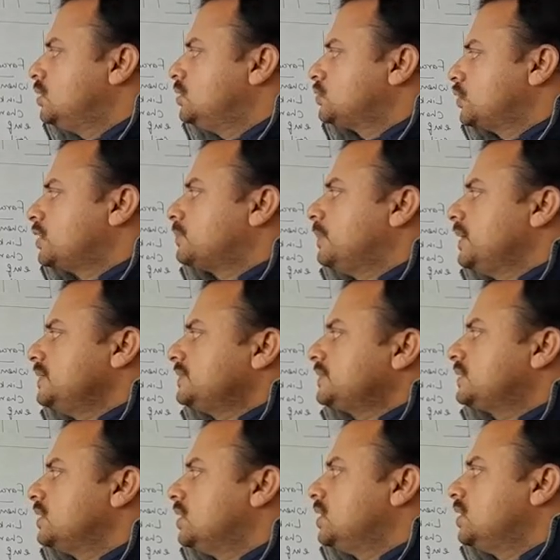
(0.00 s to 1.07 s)
So it
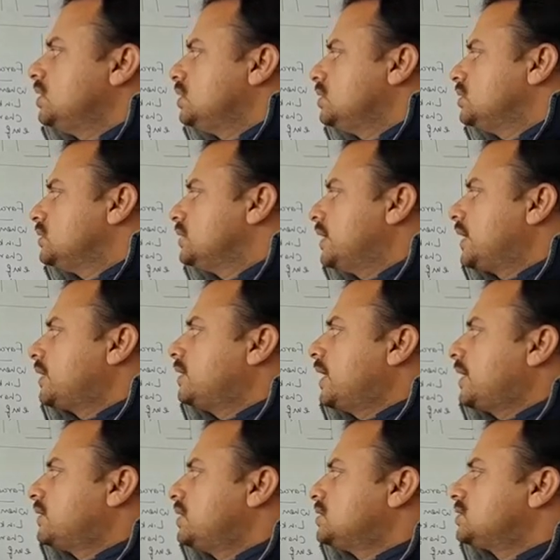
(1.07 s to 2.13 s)
means there is
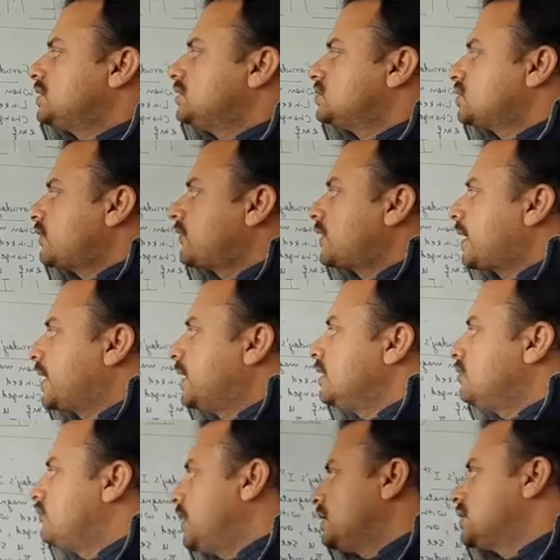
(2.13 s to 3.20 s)
a distance of
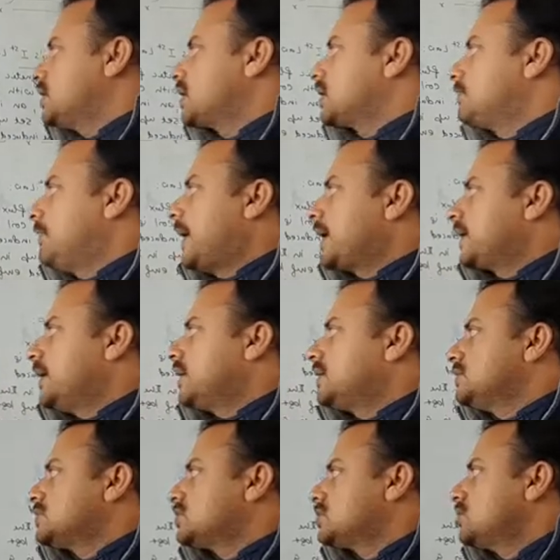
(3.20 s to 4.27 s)
current when the magnet
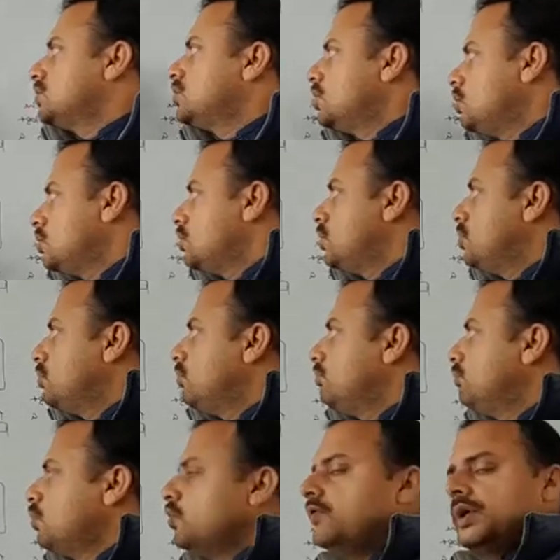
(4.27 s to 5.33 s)
is
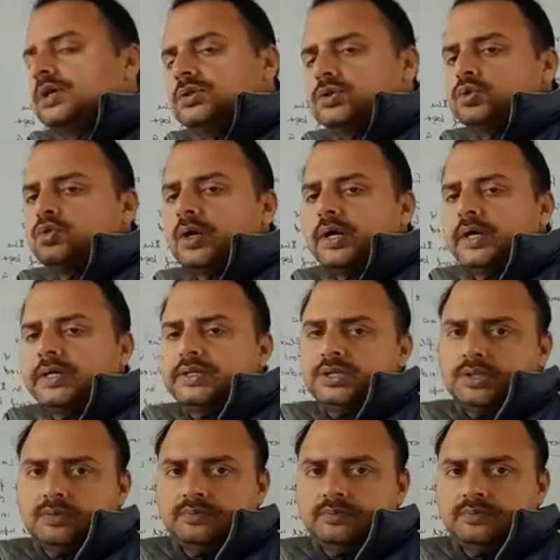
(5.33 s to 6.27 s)
moving toward it,